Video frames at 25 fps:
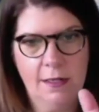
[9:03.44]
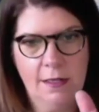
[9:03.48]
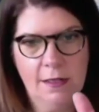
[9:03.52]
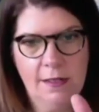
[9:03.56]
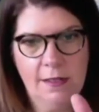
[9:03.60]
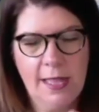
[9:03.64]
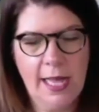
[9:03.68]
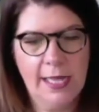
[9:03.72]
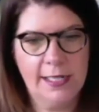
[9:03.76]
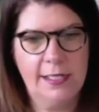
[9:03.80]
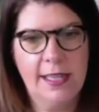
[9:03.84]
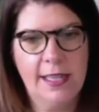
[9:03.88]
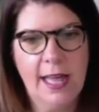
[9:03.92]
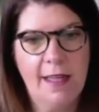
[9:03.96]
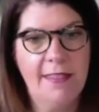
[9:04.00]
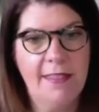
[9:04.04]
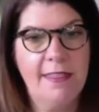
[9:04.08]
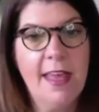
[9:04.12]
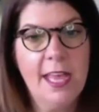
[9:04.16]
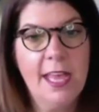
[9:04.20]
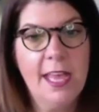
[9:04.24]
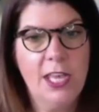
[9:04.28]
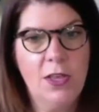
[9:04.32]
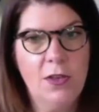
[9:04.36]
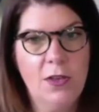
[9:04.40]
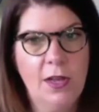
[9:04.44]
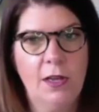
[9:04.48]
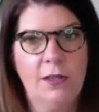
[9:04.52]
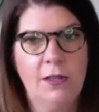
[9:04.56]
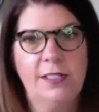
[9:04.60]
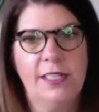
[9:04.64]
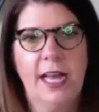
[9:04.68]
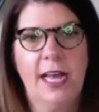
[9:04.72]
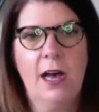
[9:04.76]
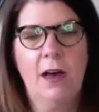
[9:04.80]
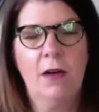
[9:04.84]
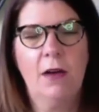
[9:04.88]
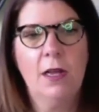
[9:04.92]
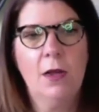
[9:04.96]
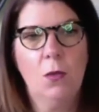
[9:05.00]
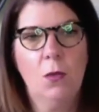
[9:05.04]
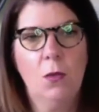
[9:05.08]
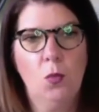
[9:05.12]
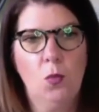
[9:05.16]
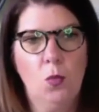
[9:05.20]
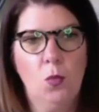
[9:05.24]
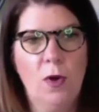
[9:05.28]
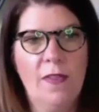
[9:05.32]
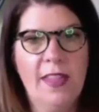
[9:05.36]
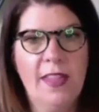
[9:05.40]
that thank you goes out
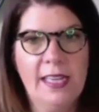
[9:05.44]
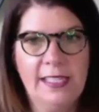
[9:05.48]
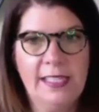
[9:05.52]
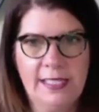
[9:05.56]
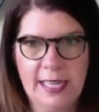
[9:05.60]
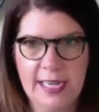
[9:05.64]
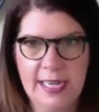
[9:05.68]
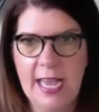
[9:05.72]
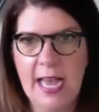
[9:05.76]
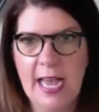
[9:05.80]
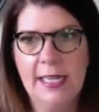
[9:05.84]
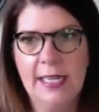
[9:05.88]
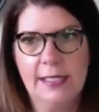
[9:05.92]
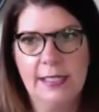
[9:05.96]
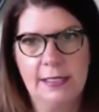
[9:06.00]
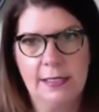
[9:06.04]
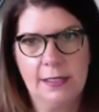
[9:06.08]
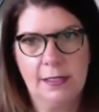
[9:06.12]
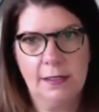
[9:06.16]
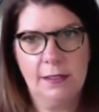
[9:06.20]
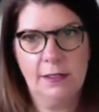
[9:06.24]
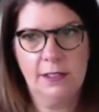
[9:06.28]
when they say yes.